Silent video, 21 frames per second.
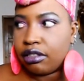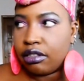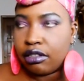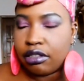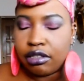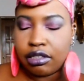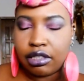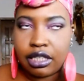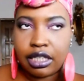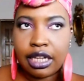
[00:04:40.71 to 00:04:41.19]

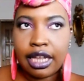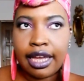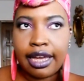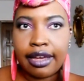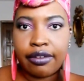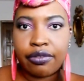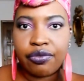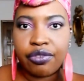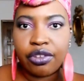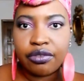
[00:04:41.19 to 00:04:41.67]
it's
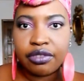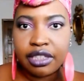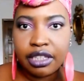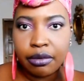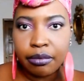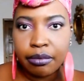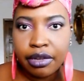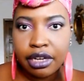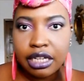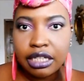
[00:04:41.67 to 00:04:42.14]

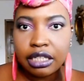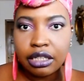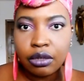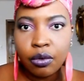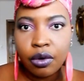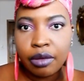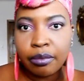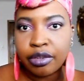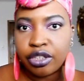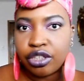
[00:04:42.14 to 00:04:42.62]
15 minutes
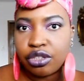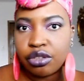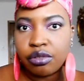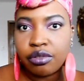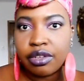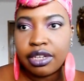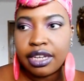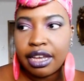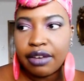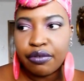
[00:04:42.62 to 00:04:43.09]
away, but you
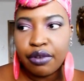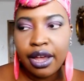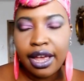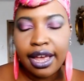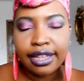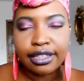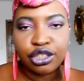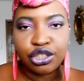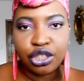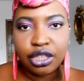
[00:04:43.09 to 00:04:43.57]
never
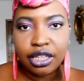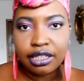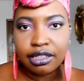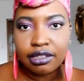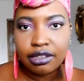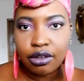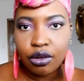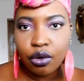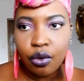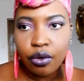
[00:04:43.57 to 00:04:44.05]
had the chance
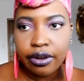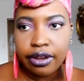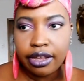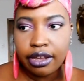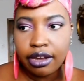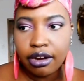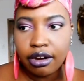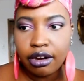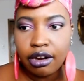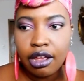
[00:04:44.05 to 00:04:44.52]
to go
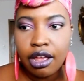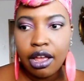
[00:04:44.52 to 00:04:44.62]
there.